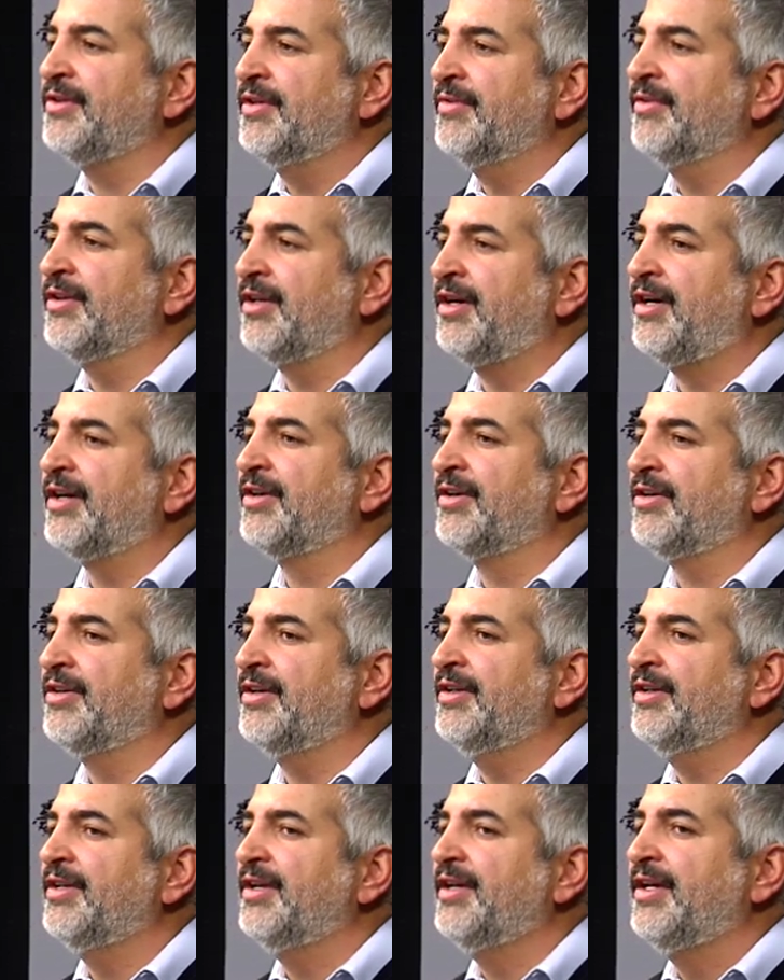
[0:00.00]
or even longer.
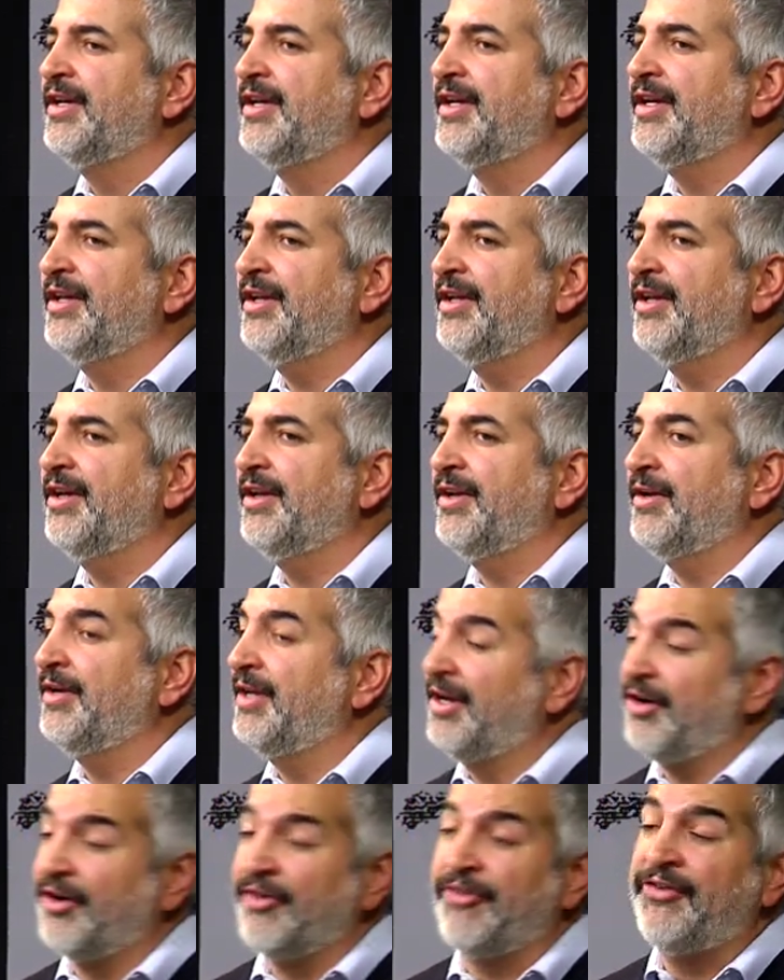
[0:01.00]
And
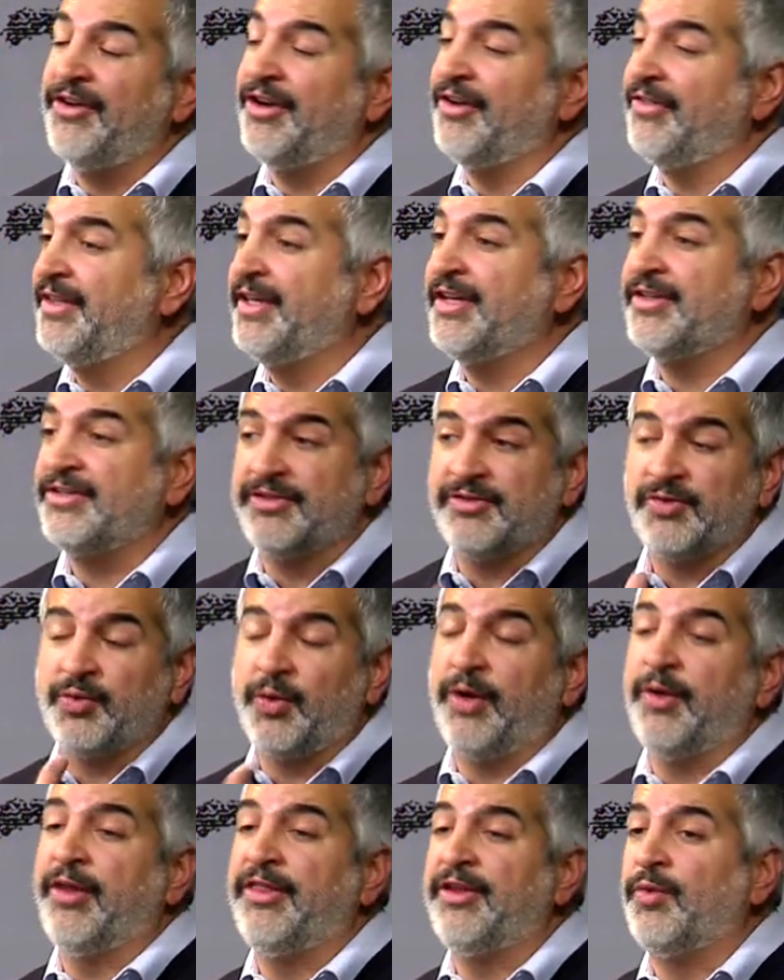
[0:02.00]
our fear at this, and this is
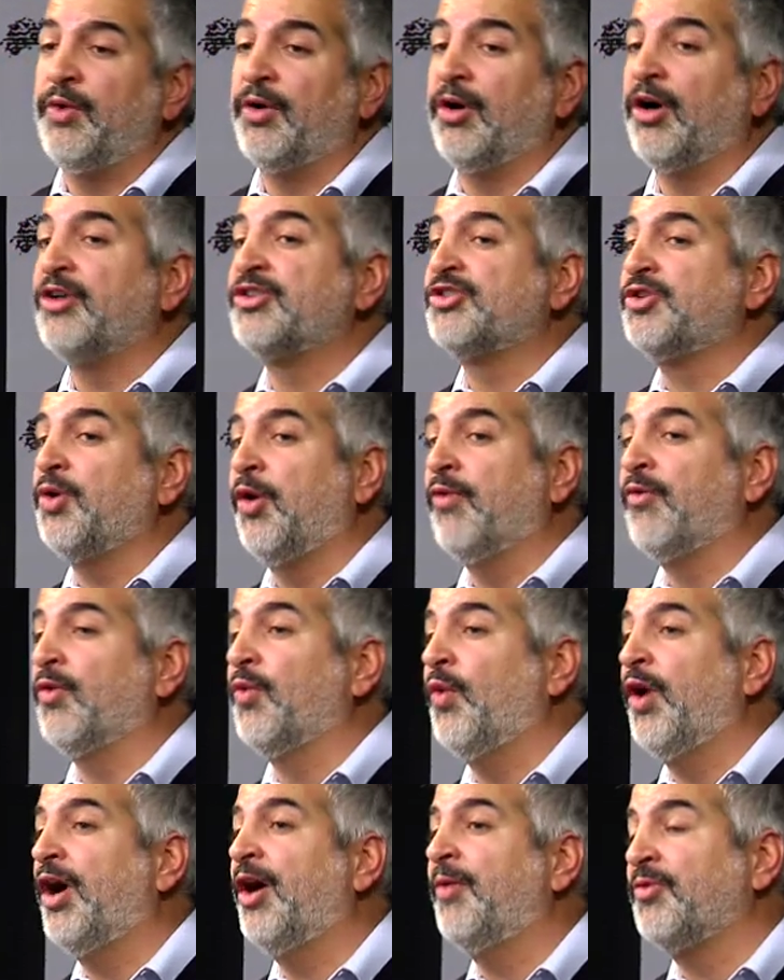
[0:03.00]
why I think we were all so
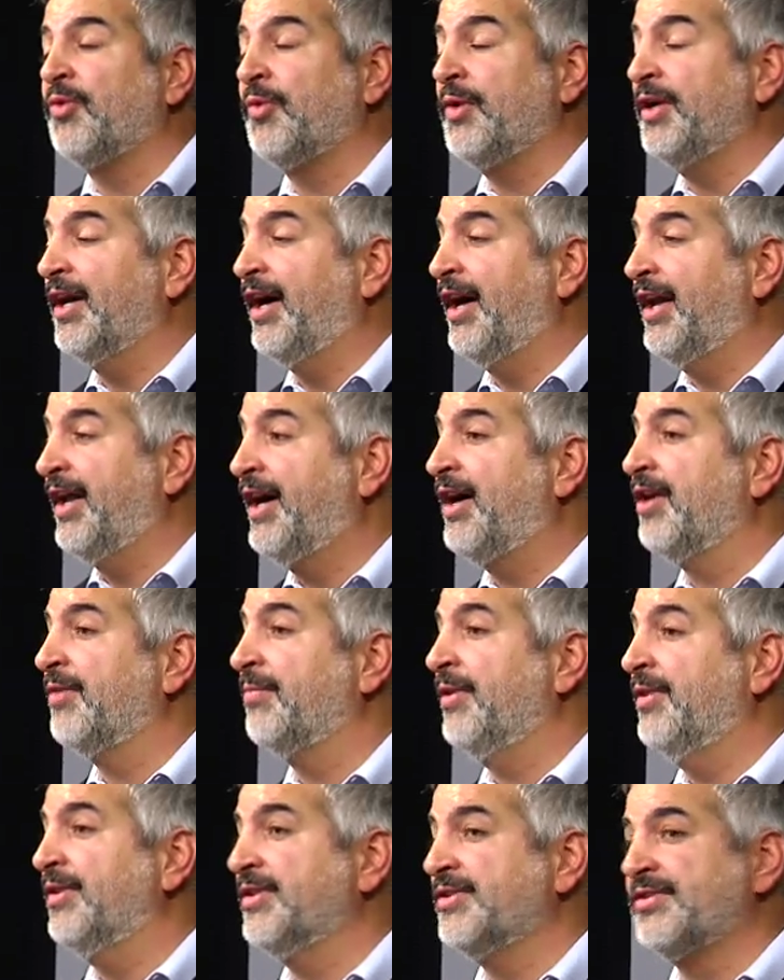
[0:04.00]
overwhelmed when we got out
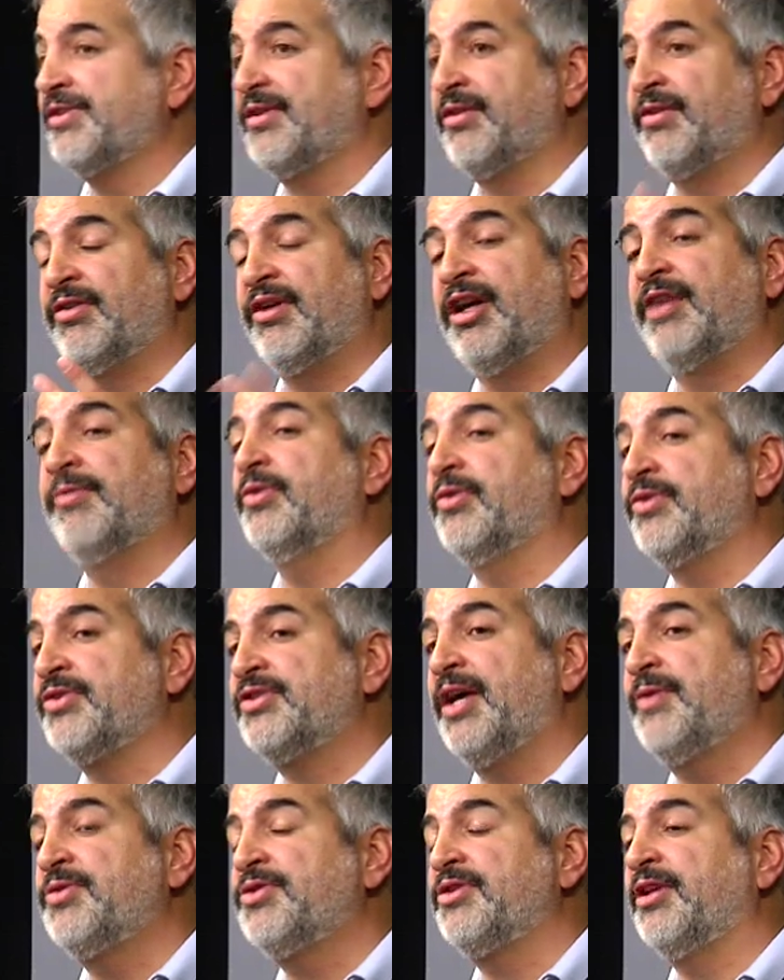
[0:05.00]
by this incredible
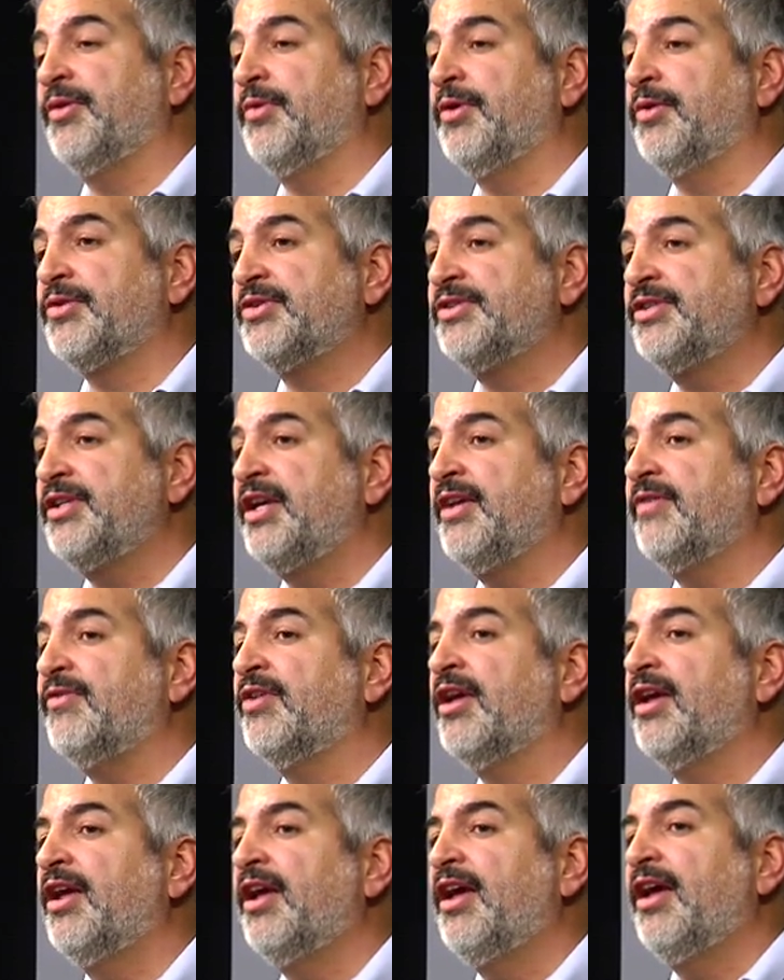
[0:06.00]
reception that we received,
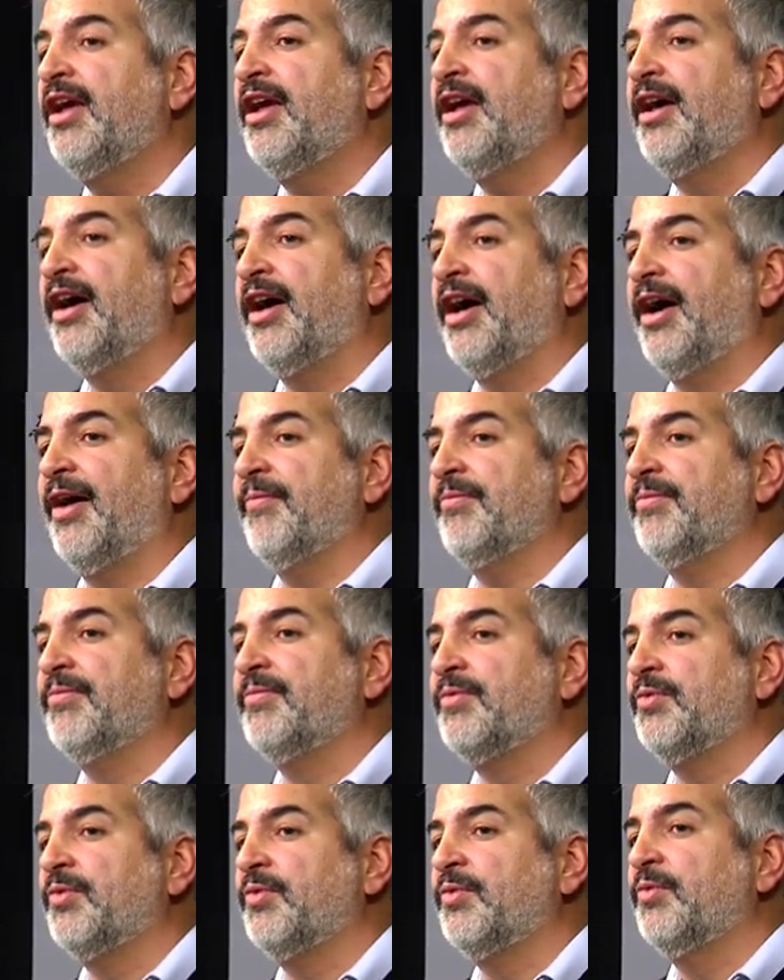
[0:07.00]

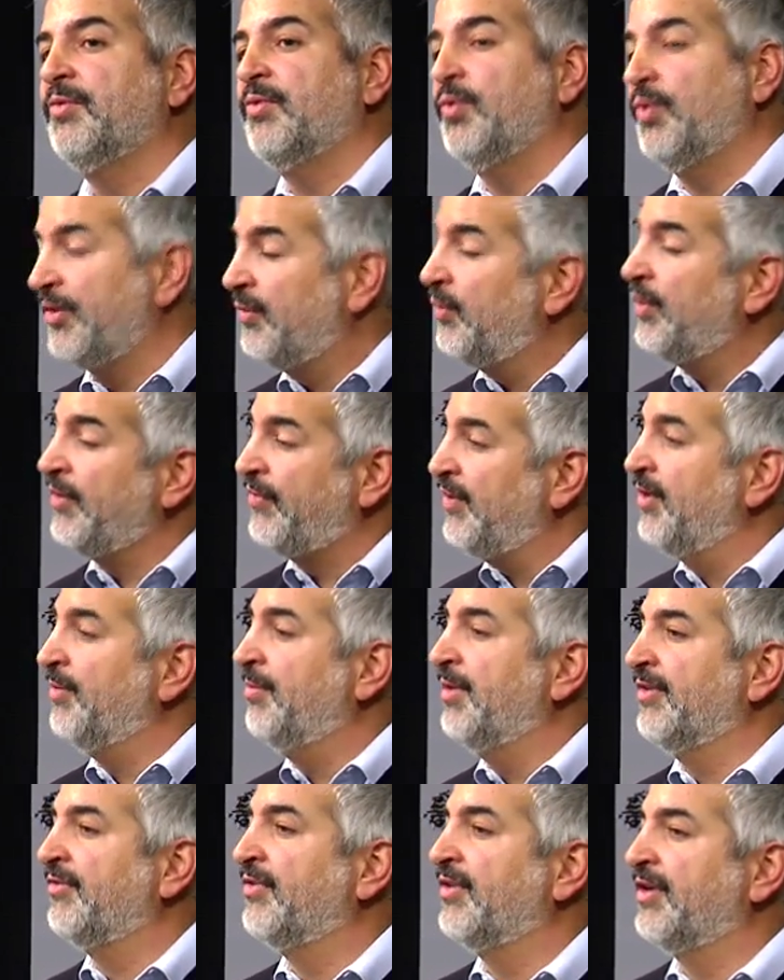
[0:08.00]
we feared
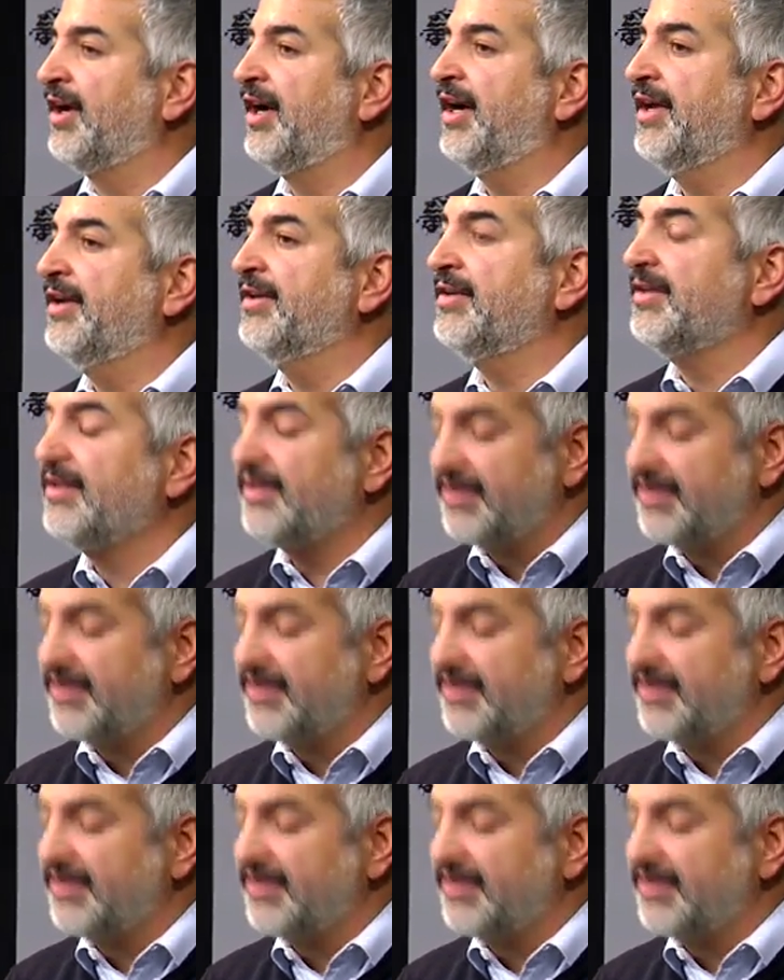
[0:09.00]
being forgotten.